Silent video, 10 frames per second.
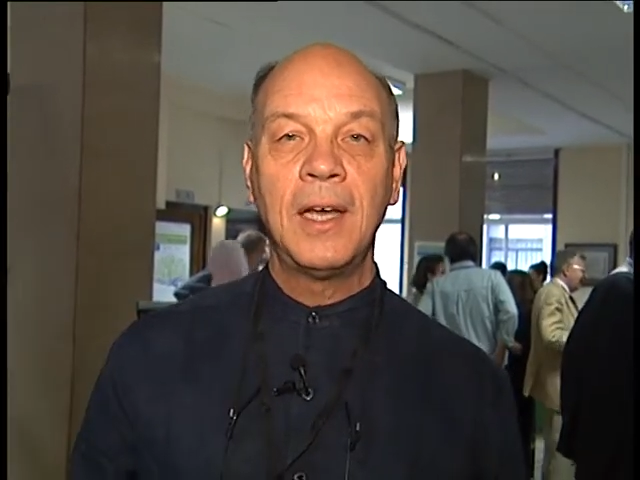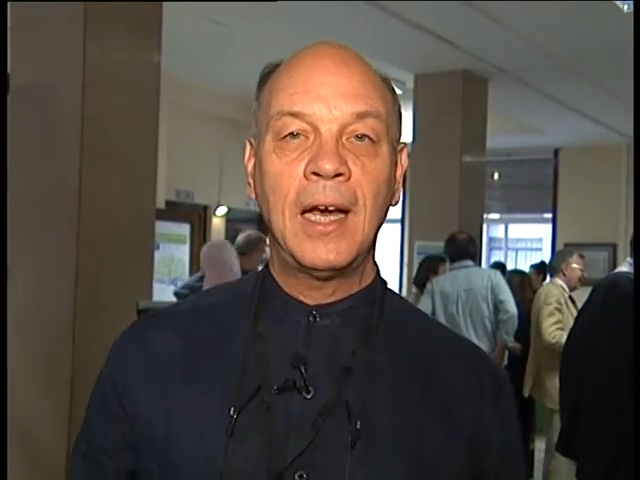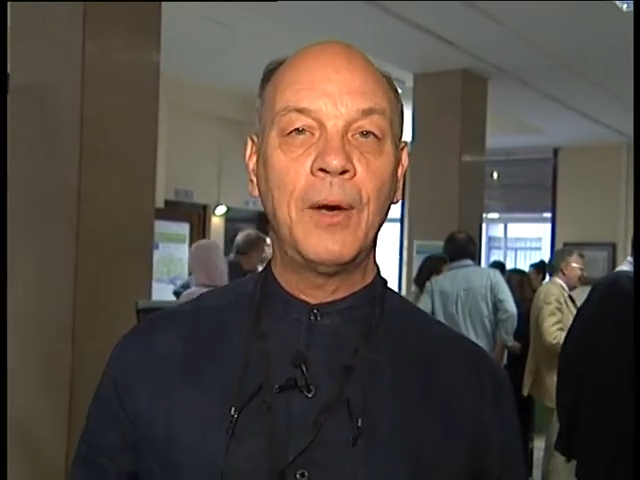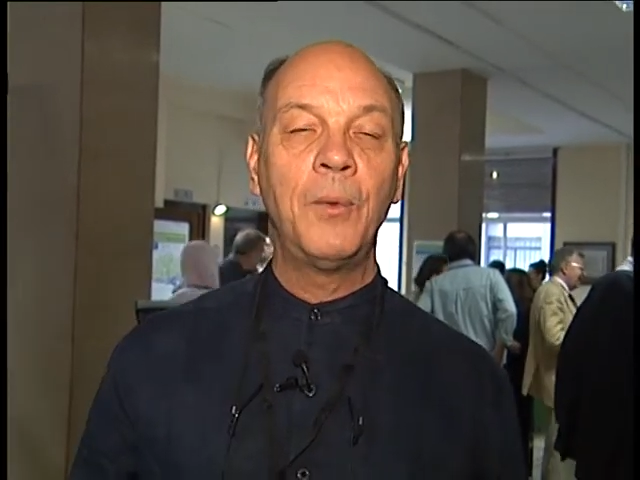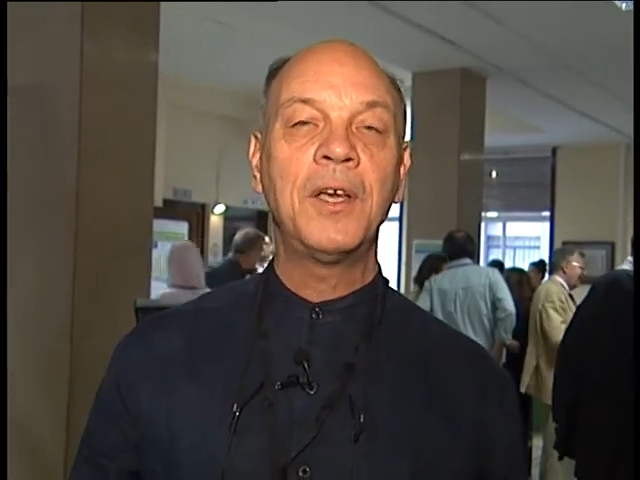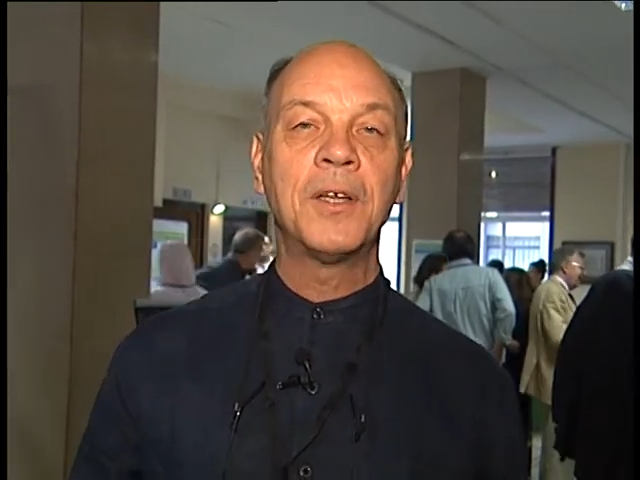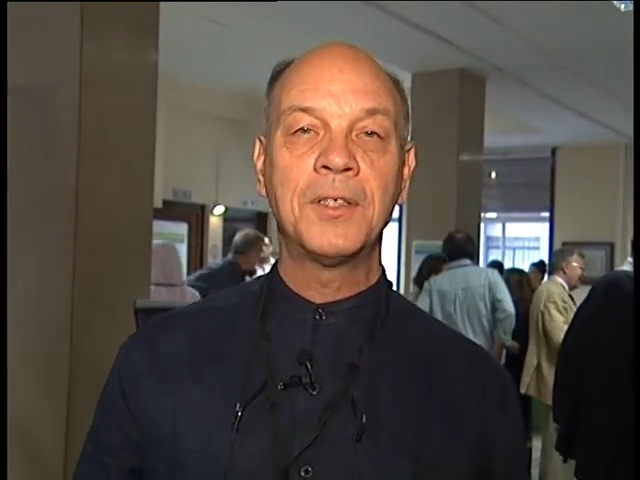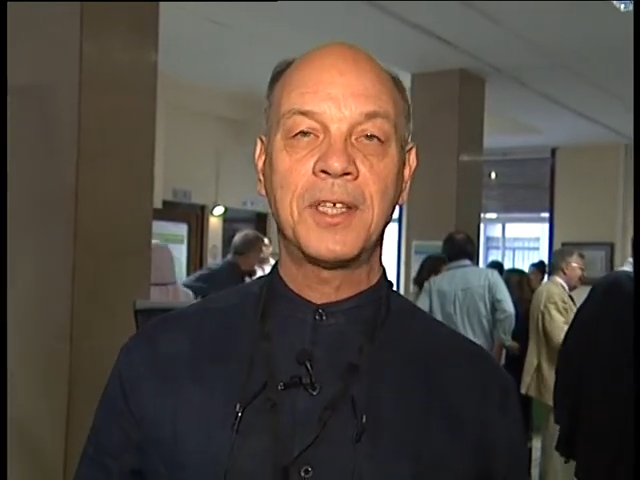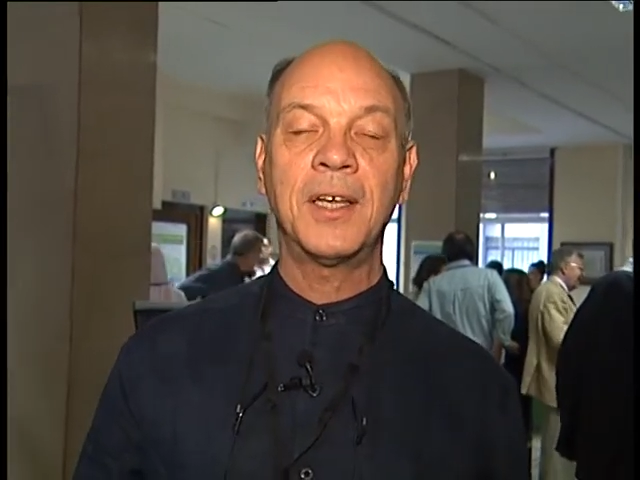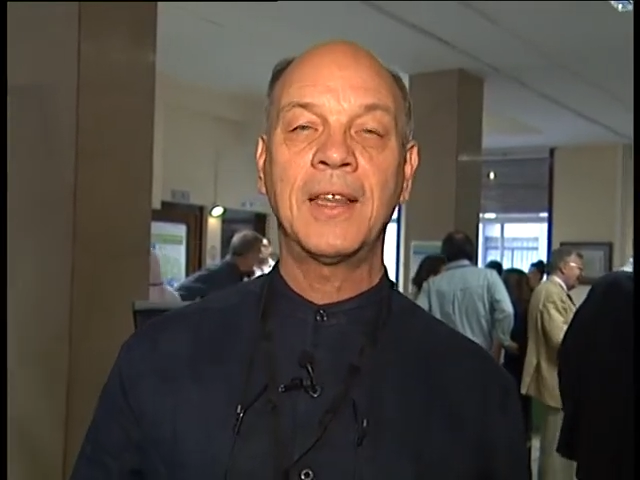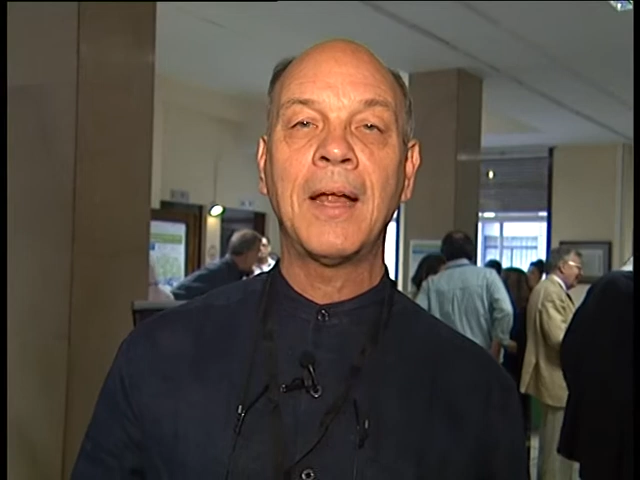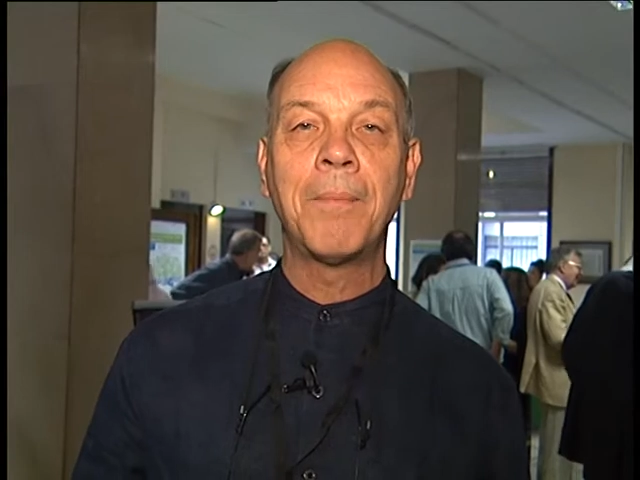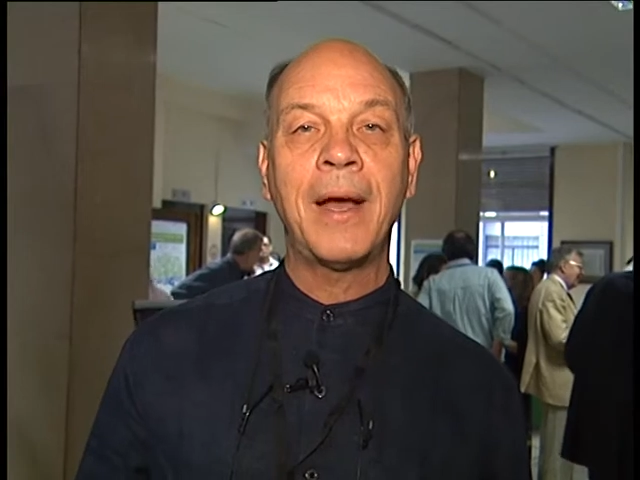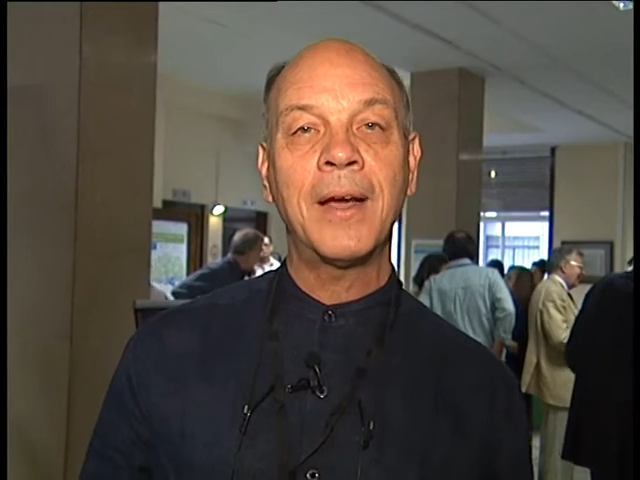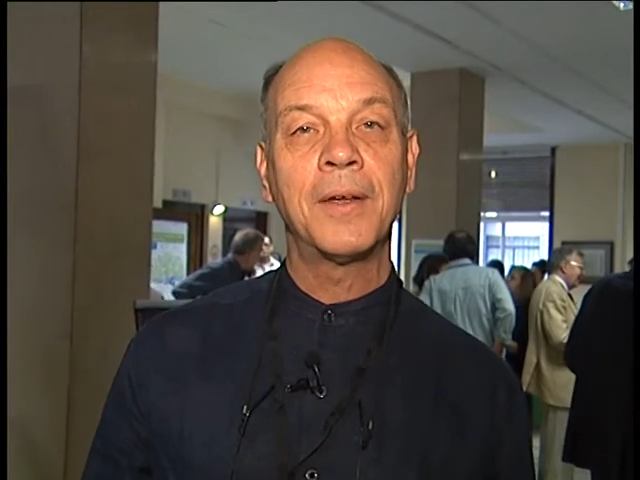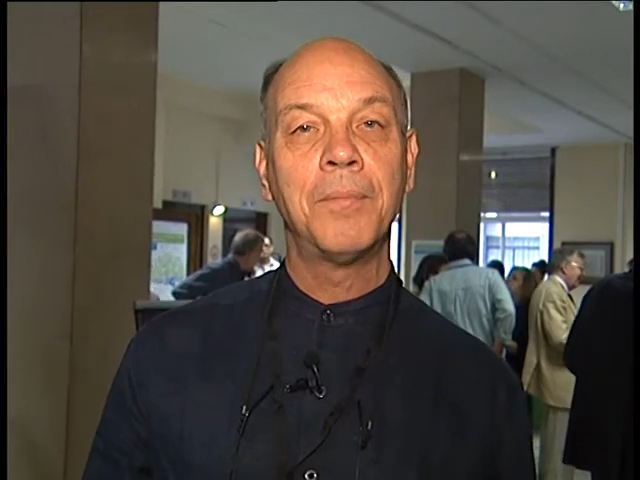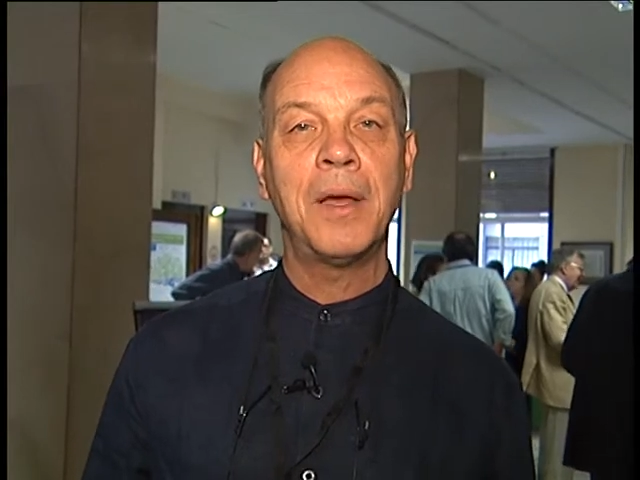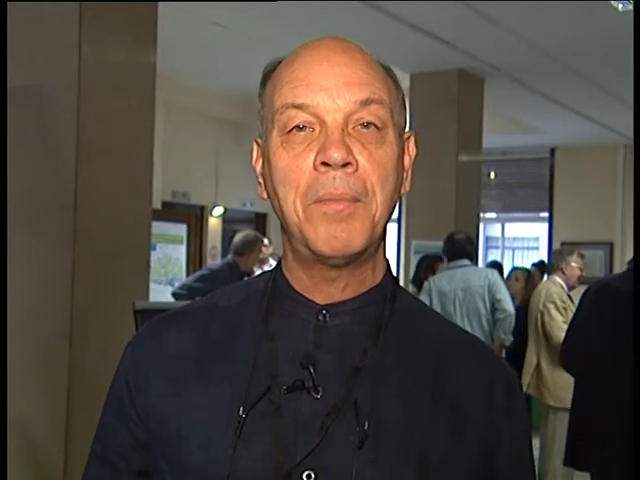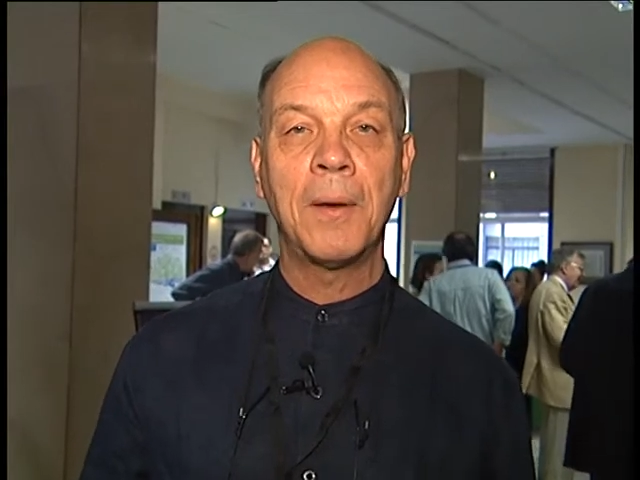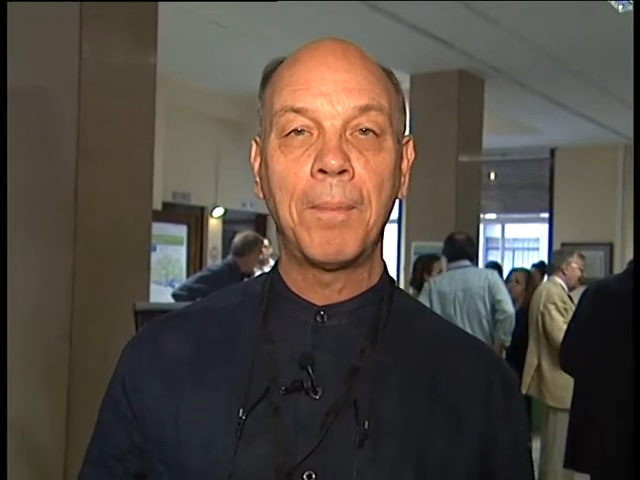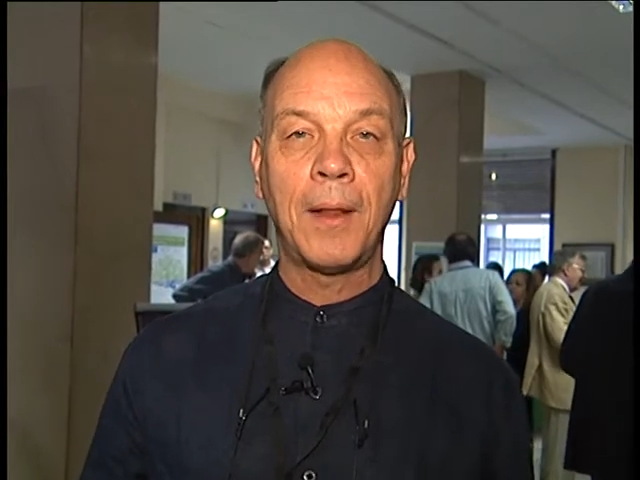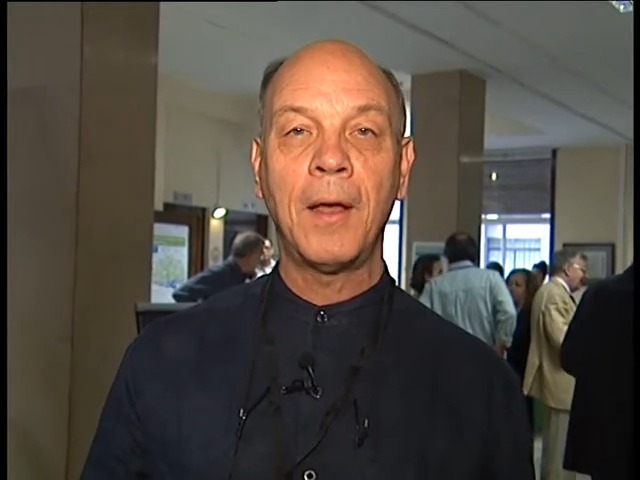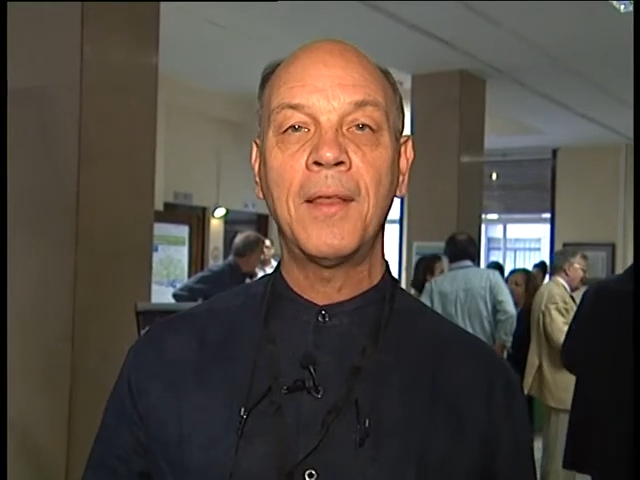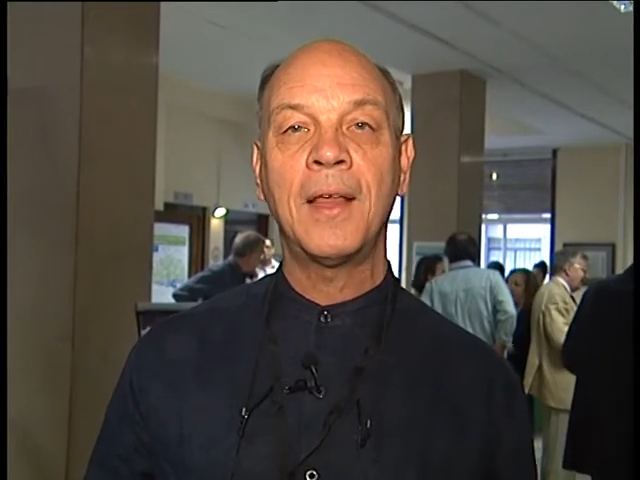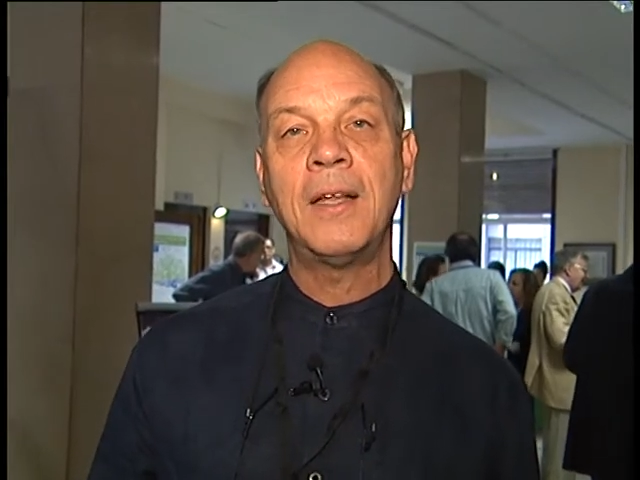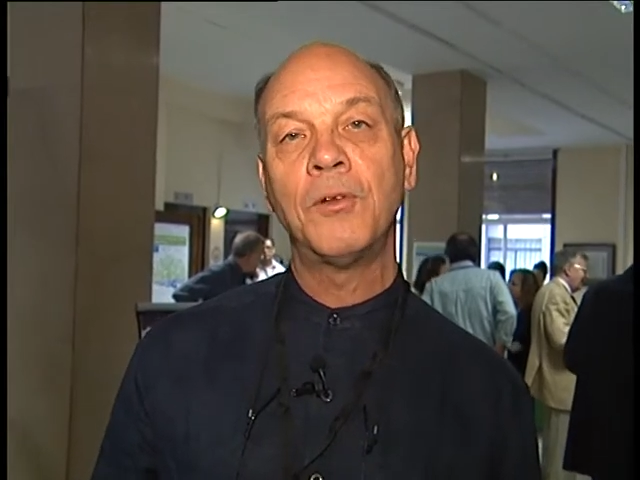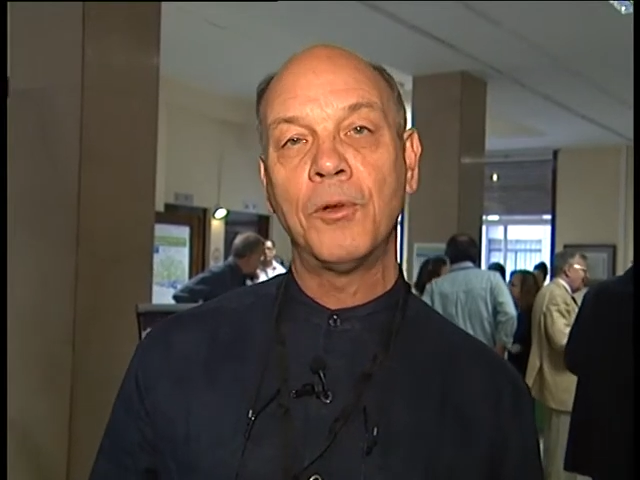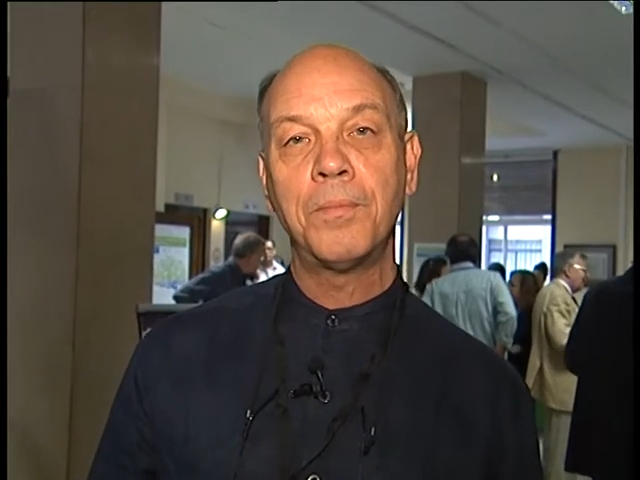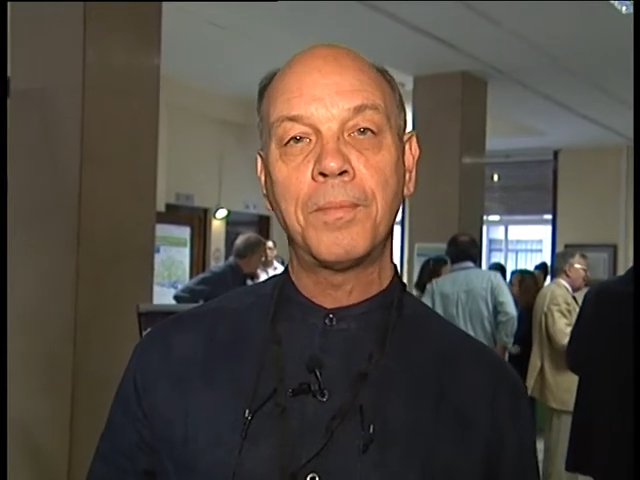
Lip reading: how we can take that back and maybe apply that, not